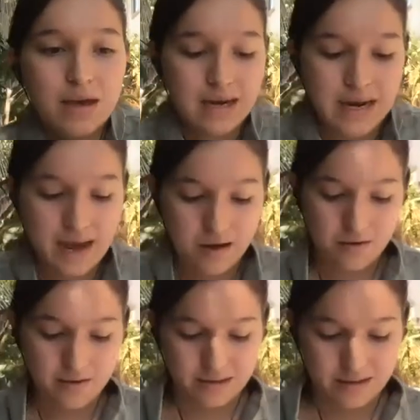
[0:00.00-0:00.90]

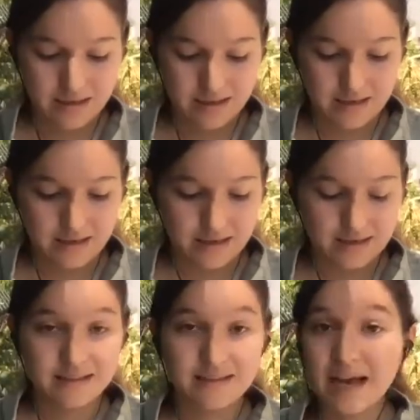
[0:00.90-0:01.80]
Now, the
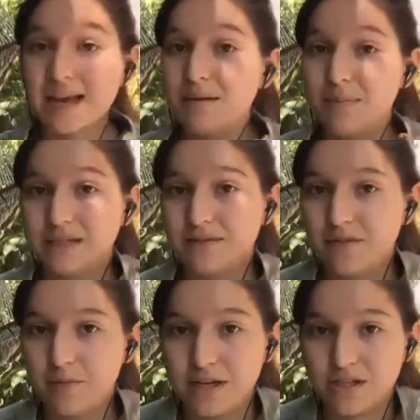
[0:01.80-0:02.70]
second piece of
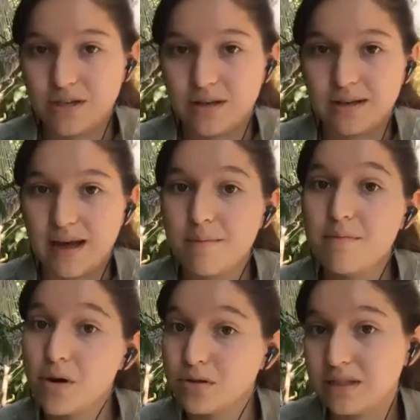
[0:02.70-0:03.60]
information that
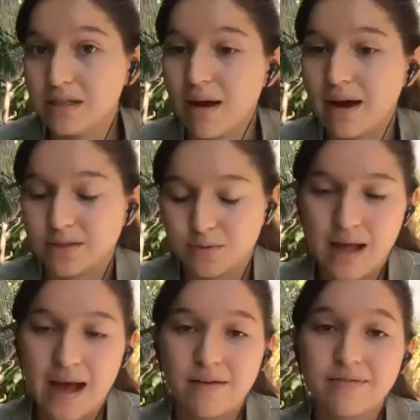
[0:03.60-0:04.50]
most seed packets will
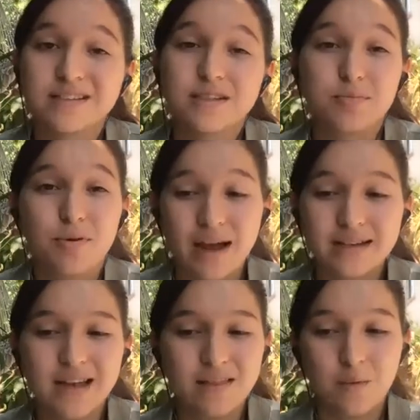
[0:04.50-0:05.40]
have is the
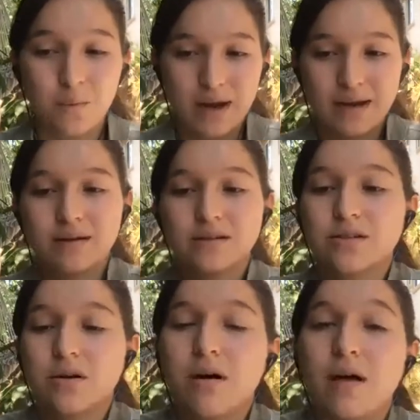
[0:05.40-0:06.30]
price and the weight.
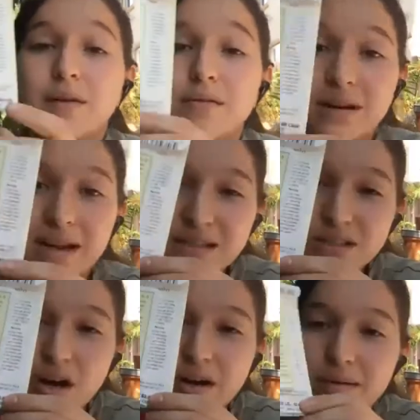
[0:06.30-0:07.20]
So on the Renee's
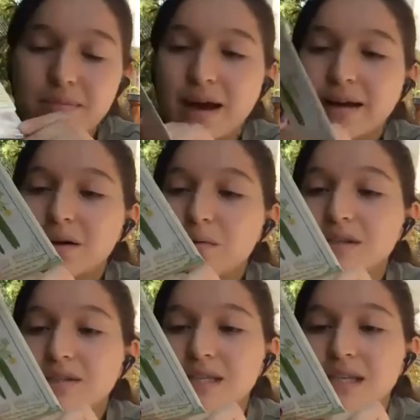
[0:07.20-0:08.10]
Garden packet, we
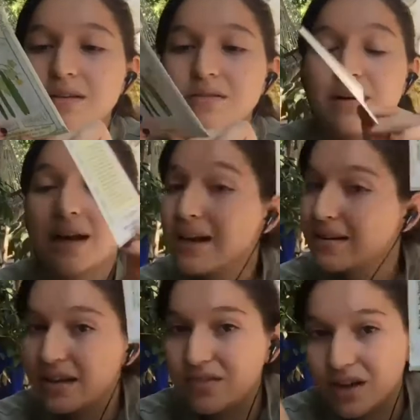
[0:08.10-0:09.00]
see right down
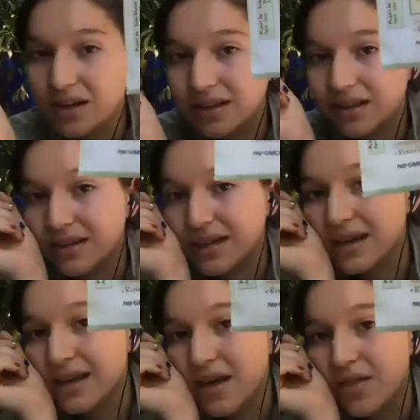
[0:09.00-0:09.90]
here very
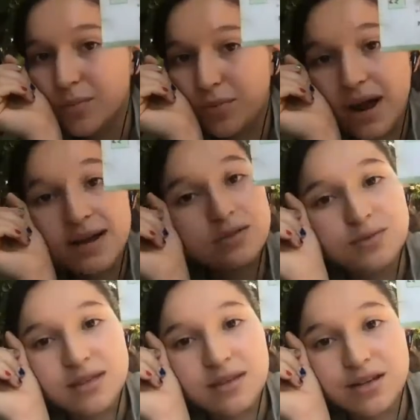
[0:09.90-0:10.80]
clearly the price. We
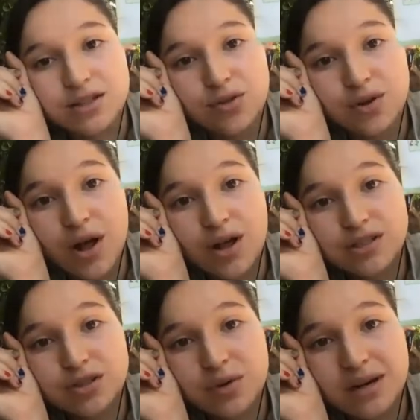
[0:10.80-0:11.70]
see that it's
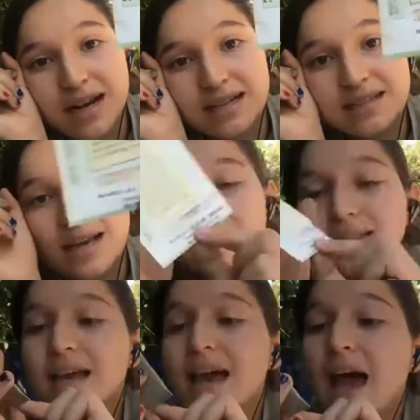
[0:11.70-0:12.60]

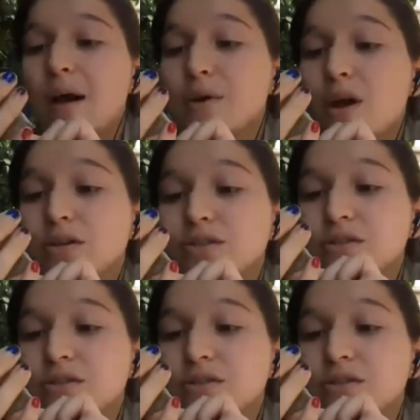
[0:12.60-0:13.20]
$3.29, and we also see